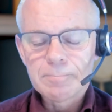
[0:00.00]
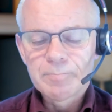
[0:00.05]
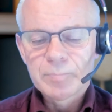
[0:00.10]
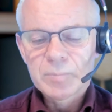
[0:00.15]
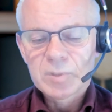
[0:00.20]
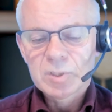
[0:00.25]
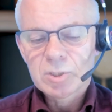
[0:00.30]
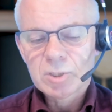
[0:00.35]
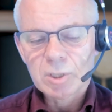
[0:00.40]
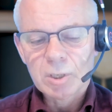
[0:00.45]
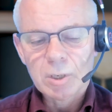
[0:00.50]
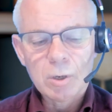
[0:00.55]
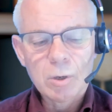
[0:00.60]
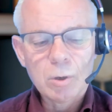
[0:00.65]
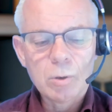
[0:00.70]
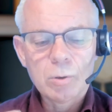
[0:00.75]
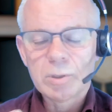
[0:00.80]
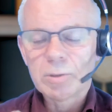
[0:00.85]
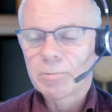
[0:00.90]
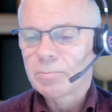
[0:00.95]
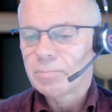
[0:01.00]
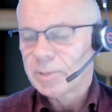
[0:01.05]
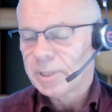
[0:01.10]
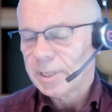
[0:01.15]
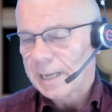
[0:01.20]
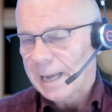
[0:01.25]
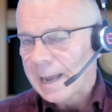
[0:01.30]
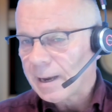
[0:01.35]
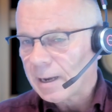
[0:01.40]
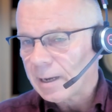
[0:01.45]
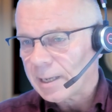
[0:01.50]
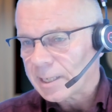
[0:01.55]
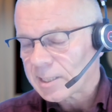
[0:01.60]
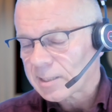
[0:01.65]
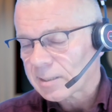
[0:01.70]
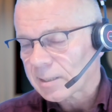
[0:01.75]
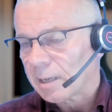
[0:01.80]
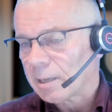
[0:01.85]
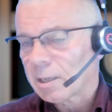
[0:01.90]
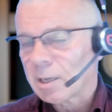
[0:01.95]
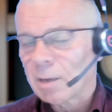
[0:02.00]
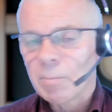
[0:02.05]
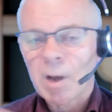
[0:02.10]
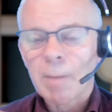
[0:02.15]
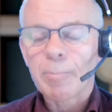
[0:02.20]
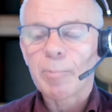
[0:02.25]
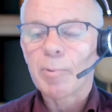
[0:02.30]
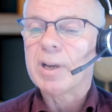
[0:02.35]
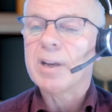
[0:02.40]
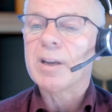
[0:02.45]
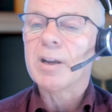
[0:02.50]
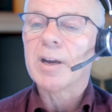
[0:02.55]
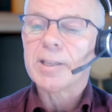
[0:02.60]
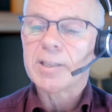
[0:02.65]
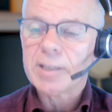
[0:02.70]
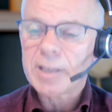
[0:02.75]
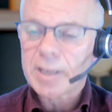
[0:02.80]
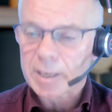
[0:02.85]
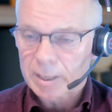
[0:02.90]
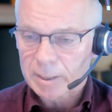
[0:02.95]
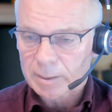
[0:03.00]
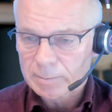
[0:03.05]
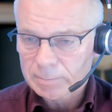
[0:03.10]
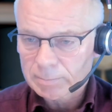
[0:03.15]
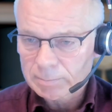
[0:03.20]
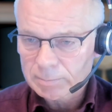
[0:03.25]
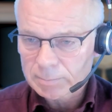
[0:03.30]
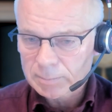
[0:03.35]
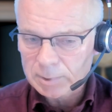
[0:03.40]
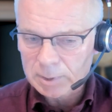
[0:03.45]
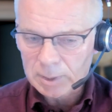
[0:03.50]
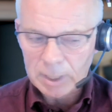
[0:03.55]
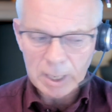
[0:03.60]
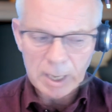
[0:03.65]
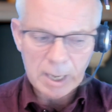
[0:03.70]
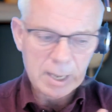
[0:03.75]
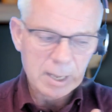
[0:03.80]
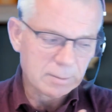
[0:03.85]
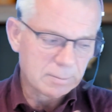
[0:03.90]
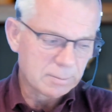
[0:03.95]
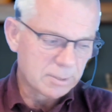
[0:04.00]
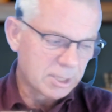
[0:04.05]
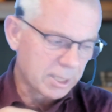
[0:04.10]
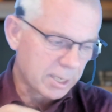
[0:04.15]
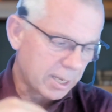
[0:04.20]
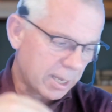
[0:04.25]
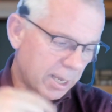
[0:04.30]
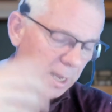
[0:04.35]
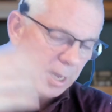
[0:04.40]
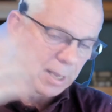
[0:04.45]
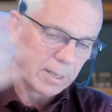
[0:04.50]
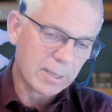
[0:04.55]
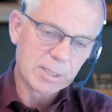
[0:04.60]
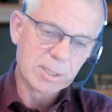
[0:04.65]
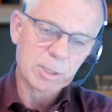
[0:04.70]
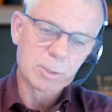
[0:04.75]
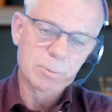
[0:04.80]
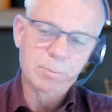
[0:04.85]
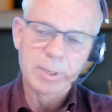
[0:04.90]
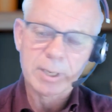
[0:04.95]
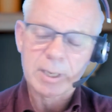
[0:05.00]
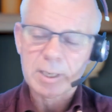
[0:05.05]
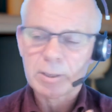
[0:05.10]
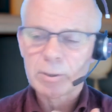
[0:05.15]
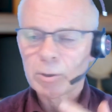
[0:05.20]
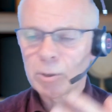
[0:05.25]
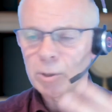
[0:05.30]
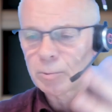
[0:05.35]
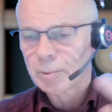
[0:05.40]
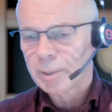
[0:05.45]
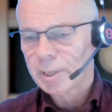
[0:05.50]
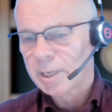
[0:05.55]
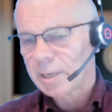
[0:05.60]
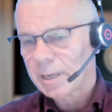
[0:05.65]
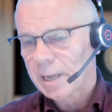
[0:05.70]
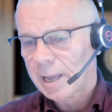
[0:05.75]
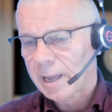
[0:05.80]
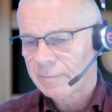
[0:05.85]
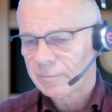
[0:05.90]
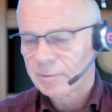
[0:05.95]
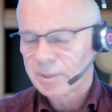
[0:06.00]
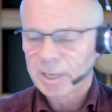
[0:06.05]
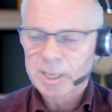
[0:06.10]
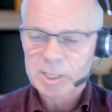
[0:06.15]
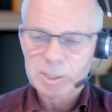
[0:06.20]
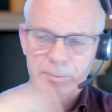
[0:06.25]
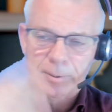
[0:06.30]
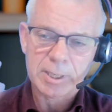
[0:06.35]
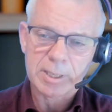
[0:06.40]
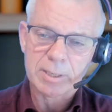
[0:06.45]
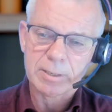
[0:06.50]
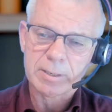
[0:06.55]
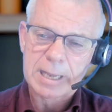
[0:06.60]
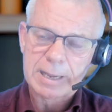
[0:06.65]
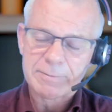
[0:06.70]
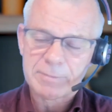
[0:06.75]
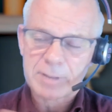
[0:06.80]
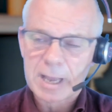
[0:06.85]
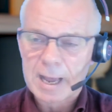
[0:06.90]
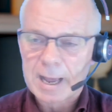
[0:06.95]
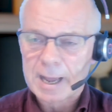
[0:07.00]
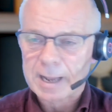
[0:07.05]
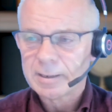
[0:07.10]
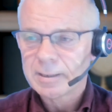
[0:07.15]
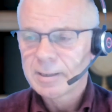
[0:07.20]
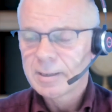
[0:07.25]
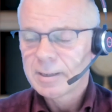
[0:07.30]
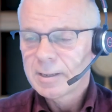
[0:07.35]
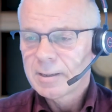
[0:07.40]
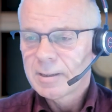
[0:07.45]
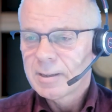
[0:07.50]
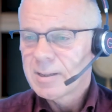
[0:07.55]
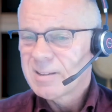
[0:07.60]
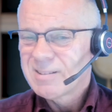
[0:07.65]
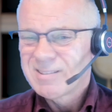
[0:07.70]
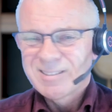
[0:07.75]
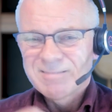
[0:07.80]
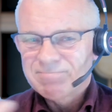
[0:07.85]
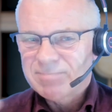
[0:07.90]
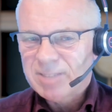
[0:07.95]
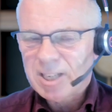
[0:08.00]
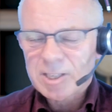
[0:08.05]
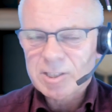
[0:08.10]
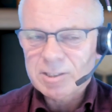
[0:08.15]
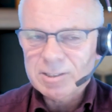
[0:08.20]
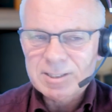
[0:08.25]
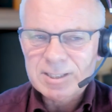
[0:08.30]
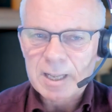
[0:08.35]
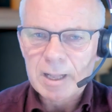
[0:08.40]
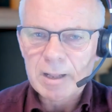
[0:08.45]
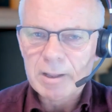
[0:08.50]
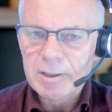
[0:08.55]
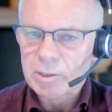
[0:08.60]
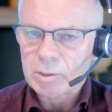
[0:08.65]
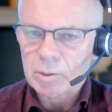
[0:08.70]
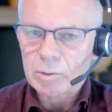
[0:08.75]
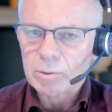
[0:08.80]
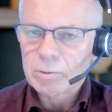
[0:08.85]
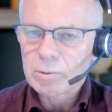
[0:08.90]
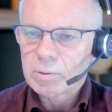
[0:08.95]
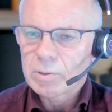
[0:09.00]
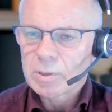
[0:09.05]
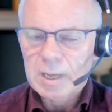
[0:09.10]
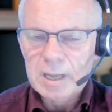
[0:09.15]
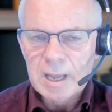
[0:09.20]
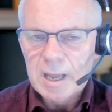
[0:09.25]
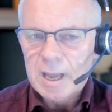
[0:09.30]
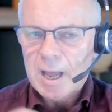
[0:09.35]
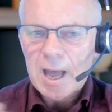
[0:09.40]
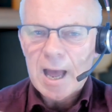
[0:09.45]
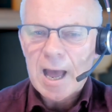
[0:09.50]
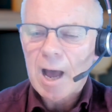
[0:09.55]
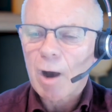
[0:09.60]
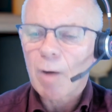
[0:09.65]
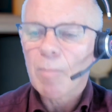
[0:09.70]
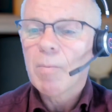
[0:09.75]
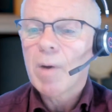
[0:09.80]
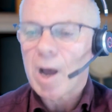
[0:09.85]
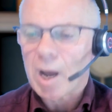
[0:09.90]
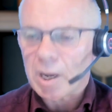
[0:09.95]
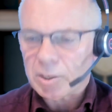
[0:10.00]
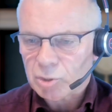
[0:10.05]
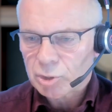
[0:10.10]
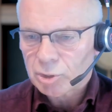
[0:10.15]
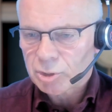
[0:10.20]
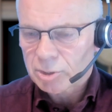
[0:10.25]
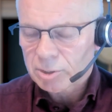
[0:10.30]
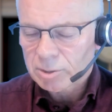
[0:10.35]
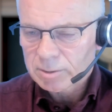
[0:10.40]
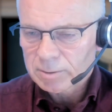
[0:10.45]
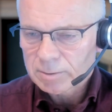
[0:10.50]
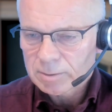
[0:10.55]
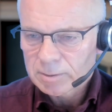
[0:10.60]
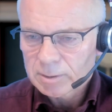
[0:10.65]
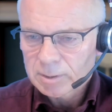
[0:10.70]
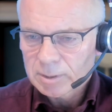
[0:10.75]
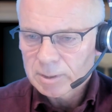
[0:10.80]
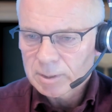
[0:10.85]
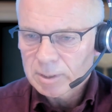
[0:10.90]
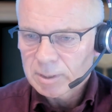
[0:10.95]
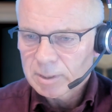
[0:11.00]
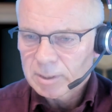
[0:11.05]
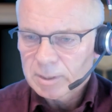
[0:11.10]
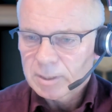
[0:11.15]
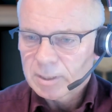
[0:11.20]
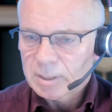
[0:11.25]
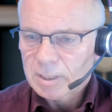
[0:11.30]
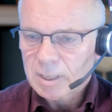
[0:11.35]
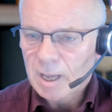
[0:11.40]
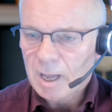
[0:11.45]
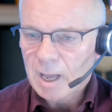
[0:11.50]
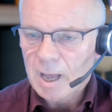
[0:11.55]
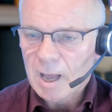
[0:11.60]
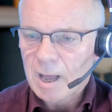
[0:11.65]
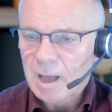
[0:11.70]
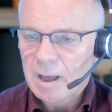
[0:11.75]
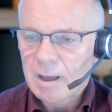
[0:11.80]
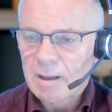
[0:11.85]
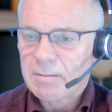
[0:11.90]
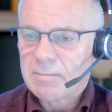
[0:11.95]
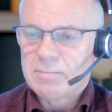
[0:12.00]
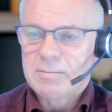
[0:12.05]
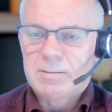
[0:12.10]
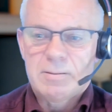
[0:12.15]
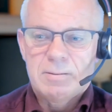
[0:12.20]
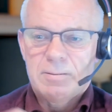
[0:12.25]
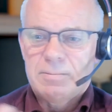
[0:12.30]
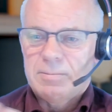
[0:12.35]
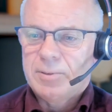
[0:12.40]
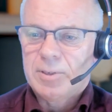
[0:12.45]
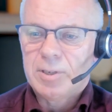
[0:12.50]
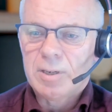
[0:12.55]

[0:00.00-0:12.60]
So the analyst can come up with an idea and say, hey, this is really good. We need to have this. We need to have that. Doesn't tell you how much, or